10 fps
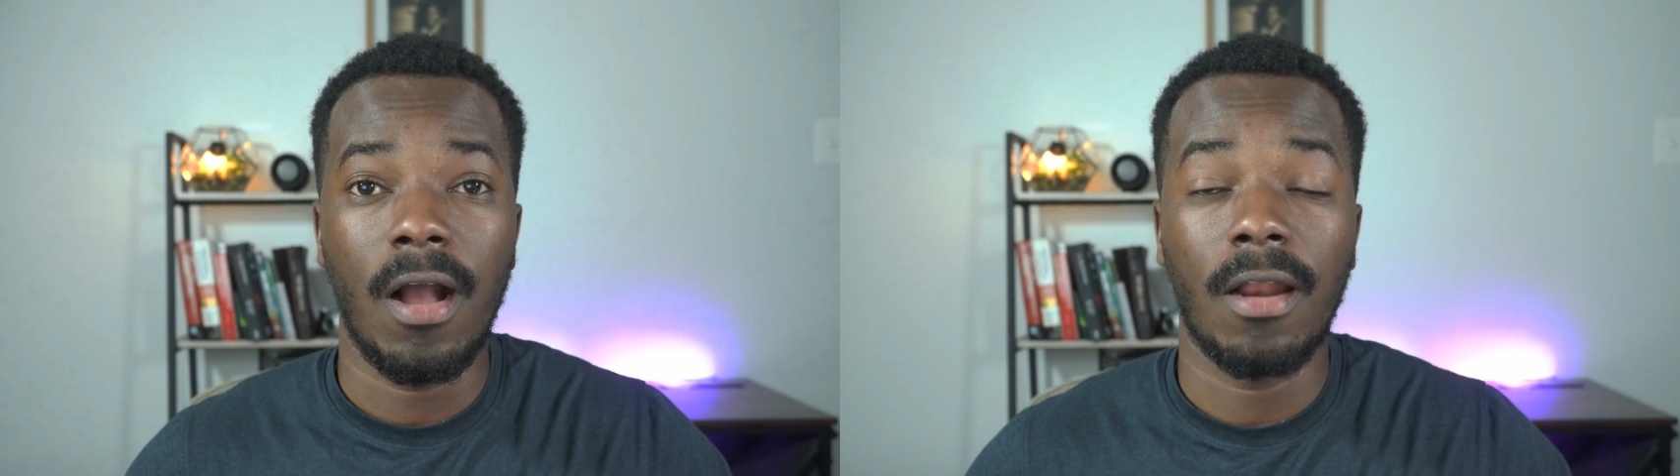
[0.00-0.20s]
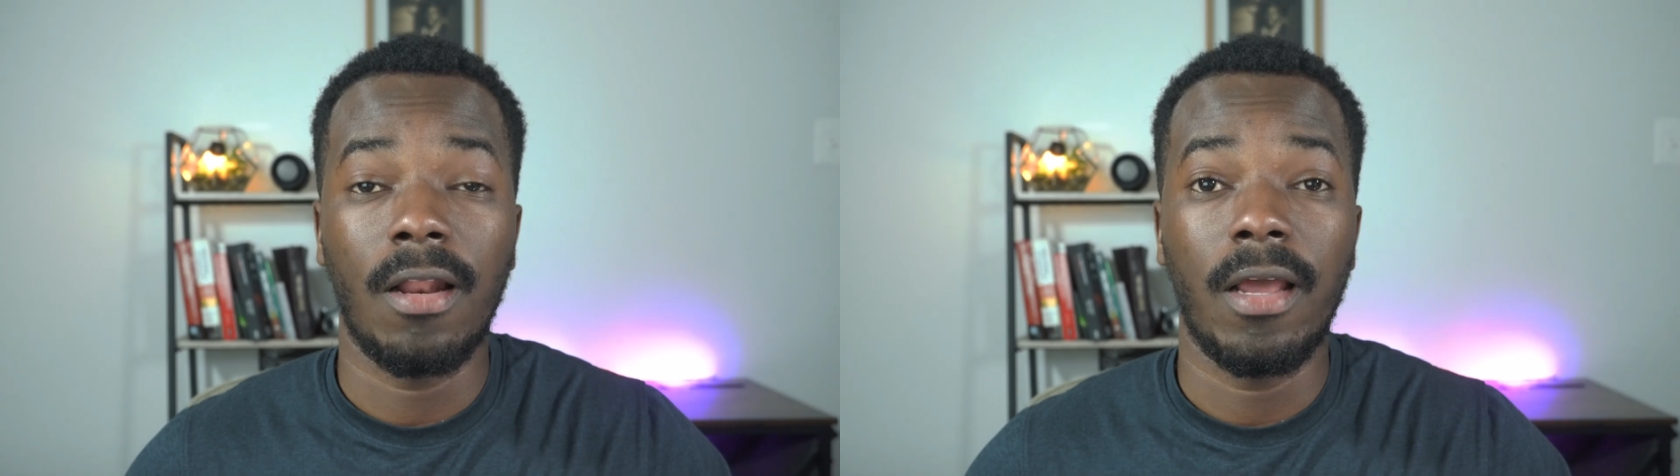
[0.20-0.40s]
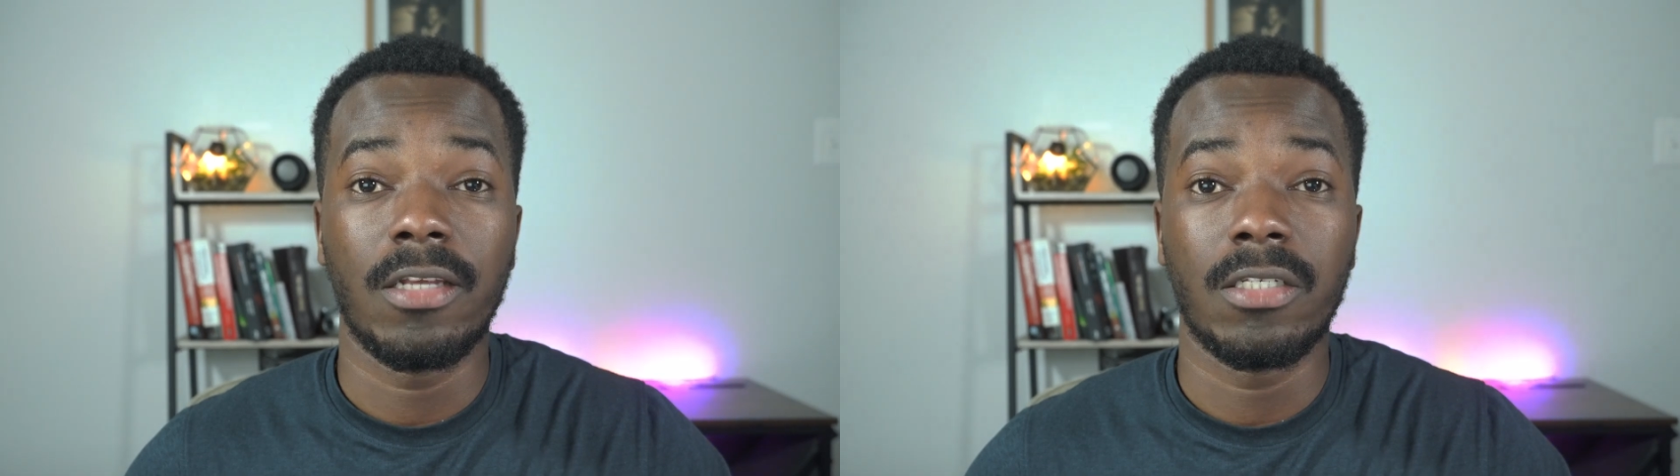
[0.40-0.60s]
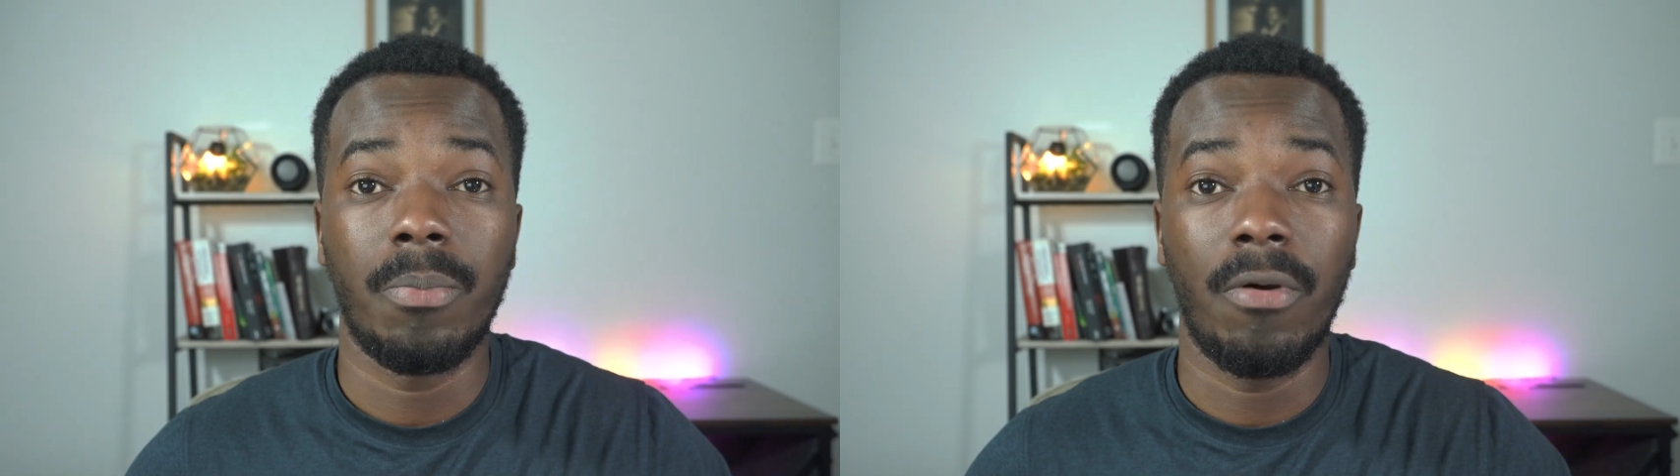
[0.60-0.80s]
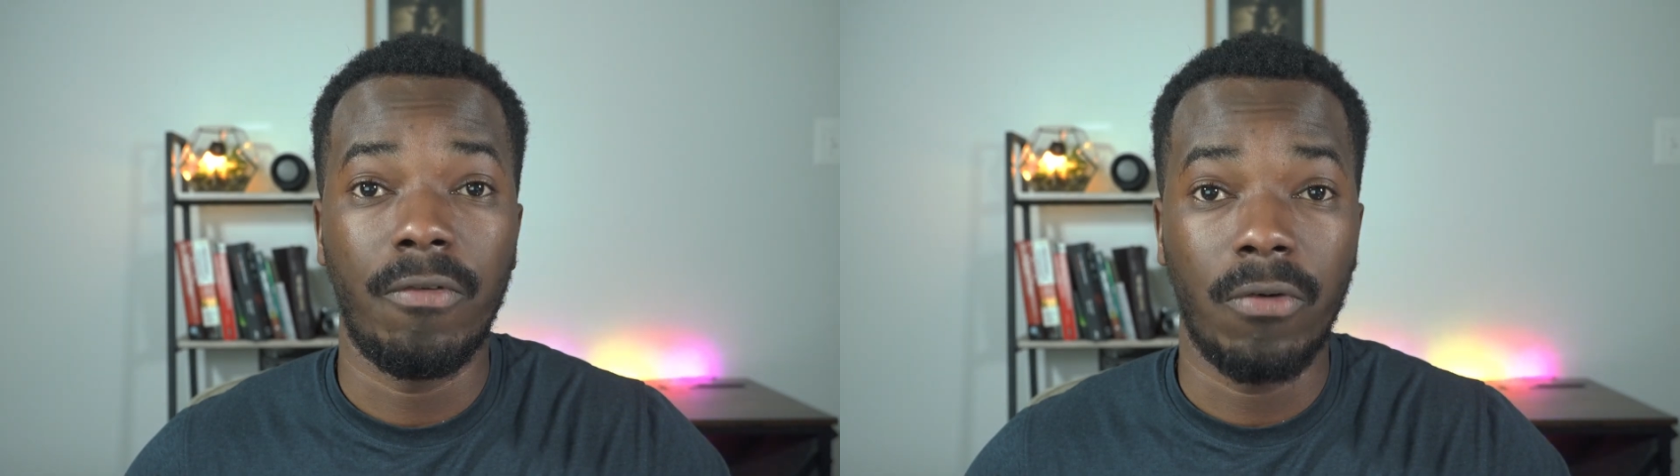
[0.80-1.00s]
analyze the
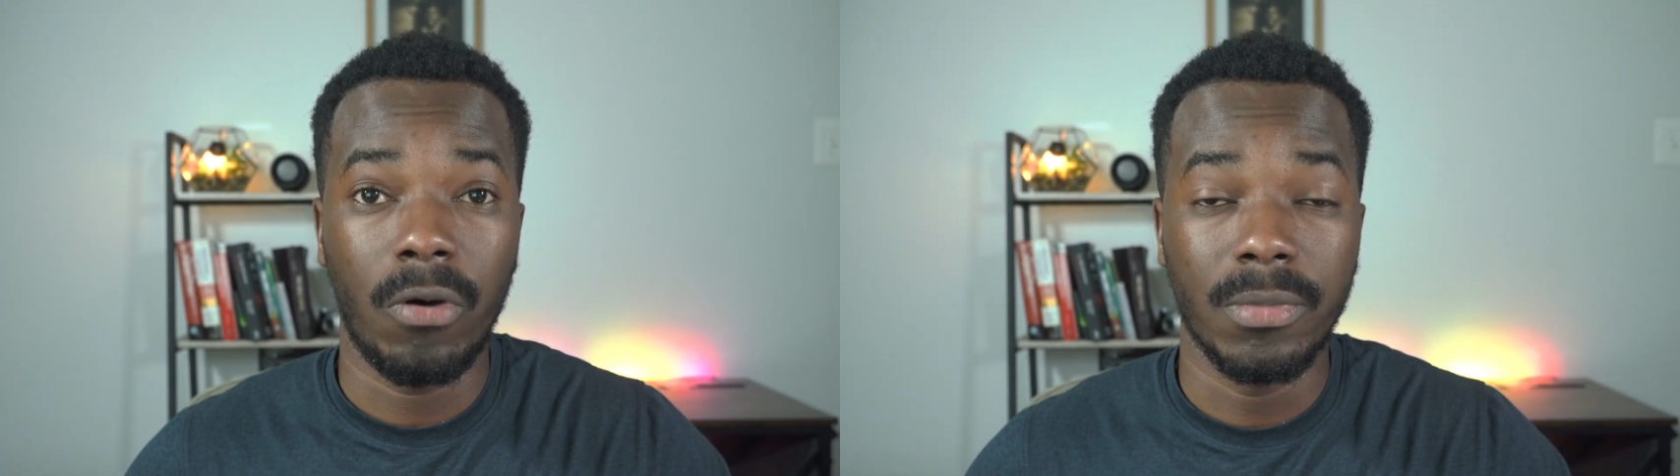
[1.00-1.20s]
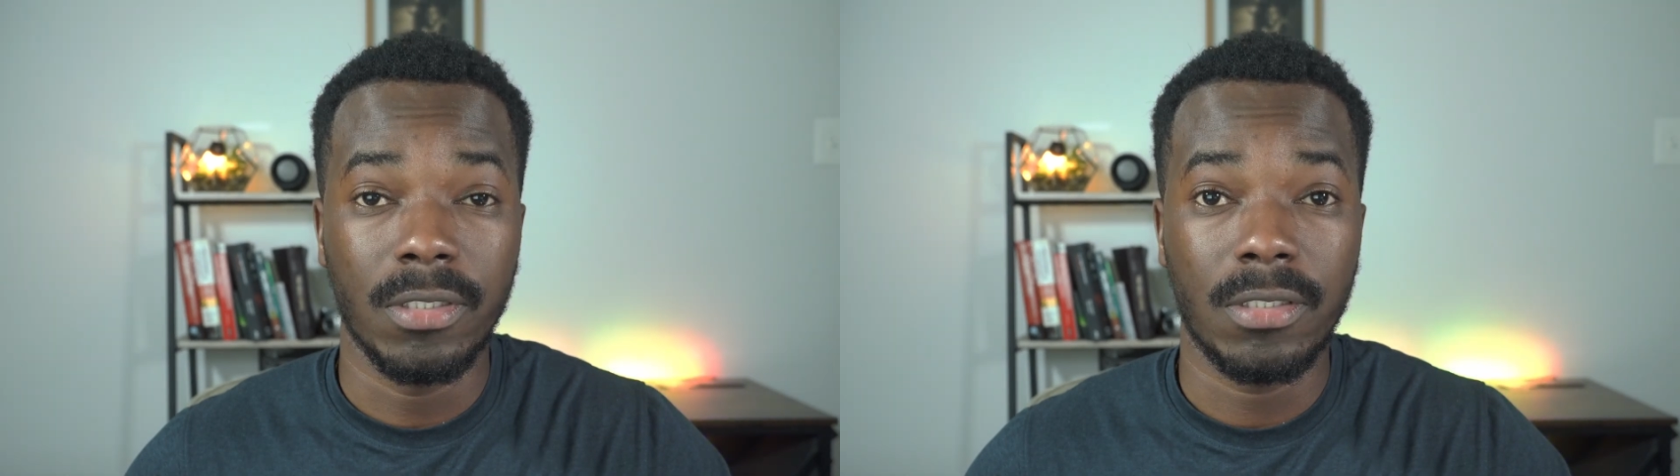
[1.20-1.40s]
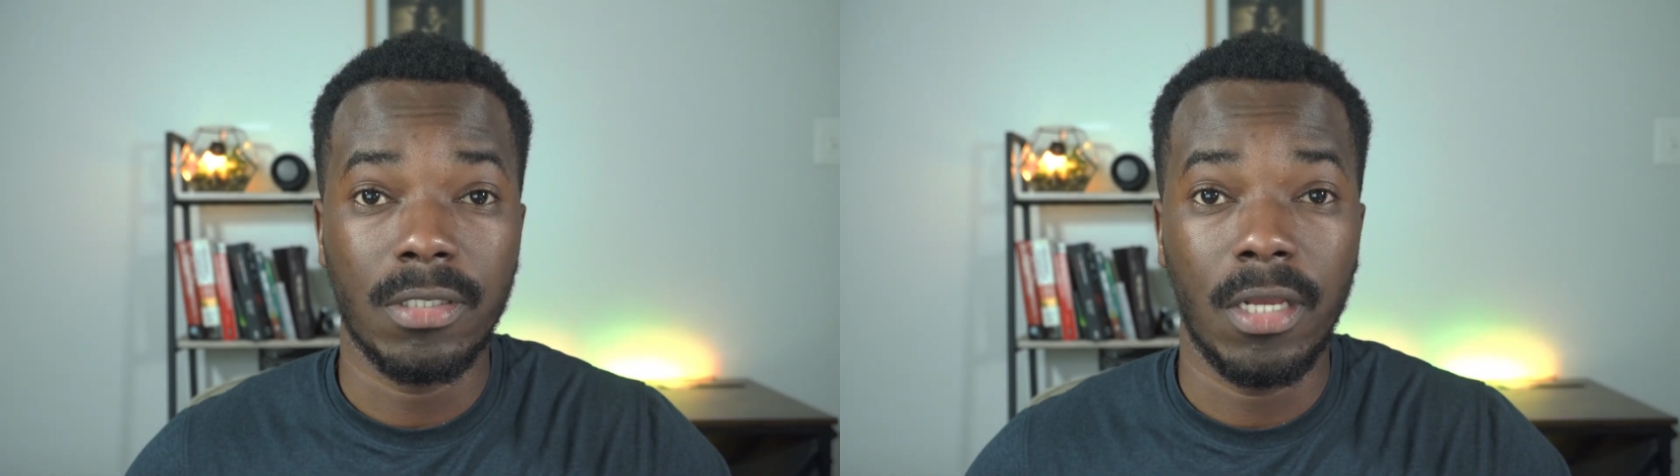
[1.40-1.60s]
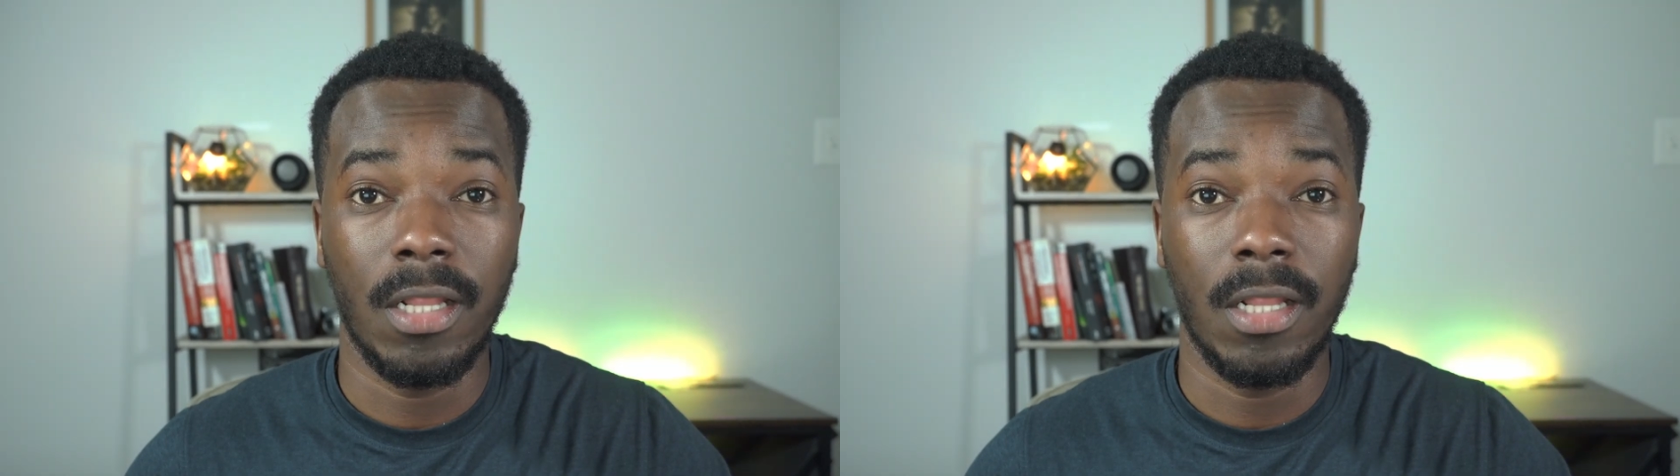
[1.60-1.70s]
performance